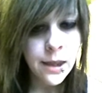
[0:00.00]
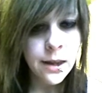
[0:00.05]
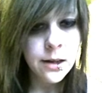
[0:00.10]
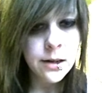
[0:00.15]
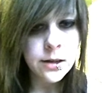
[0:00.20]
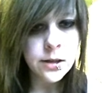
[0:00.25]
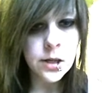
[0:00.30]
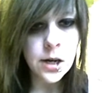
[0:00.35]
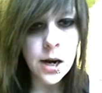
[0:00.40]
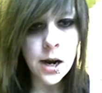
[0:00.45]

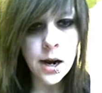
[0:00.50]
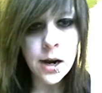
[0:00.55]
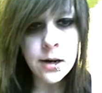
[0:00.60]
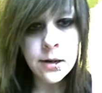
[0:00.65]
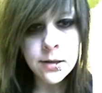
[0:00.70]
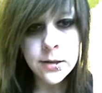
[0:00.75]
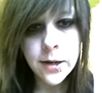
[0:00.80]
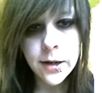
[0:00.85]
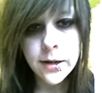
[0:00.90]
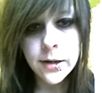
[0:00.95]
Yeah,
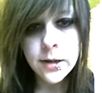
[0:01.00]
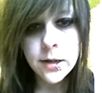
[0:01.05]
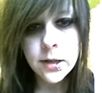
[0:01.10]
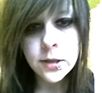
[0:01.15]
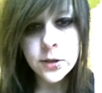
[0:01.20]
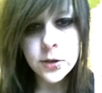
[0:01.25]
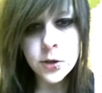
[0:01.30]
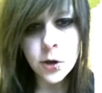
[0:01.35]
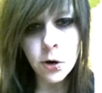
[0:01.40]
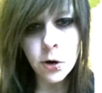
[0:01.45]

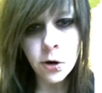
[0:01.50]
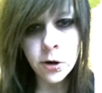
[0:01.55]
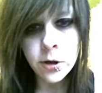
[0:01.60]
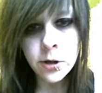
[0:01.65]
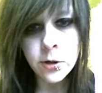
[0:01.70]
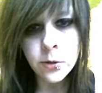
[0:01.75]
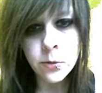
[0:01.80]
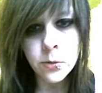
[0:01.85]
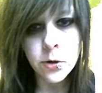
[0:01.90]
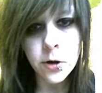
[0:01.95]
Sorry to
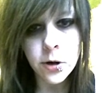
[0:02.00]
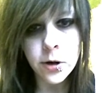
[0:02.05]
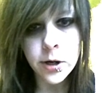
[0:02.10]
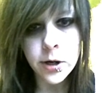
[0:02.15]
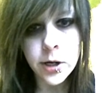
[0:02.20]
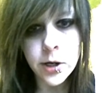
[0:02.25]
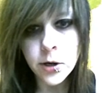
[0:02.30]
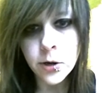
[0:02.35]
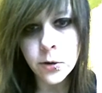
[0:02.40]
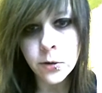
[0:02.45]
worry
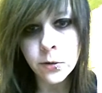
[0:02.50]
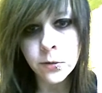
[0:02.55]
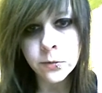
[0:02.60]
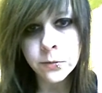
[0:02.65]
you.